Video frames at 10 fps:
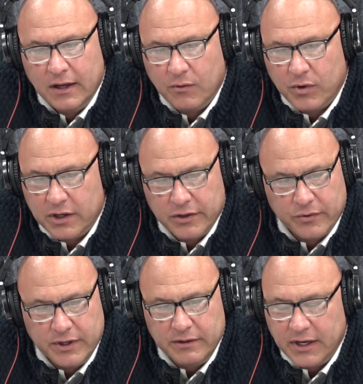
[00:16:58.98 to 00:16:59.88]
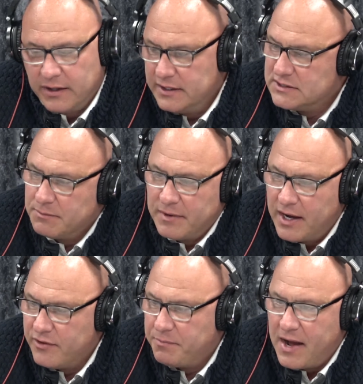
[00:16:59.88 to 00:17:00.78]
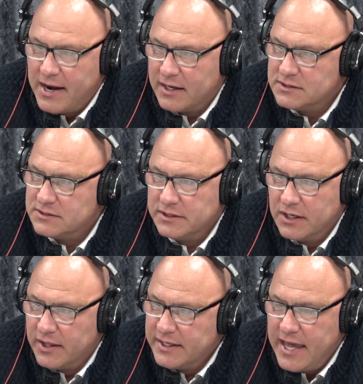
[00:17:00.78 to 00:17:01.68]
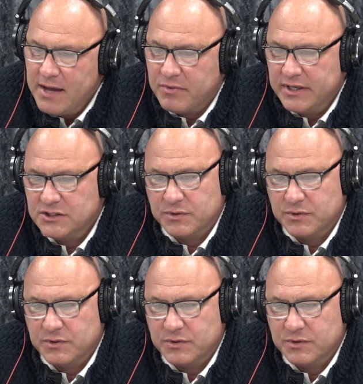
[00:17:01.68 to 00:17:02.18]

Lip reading: we're doing and then some of my other products like Cambridge,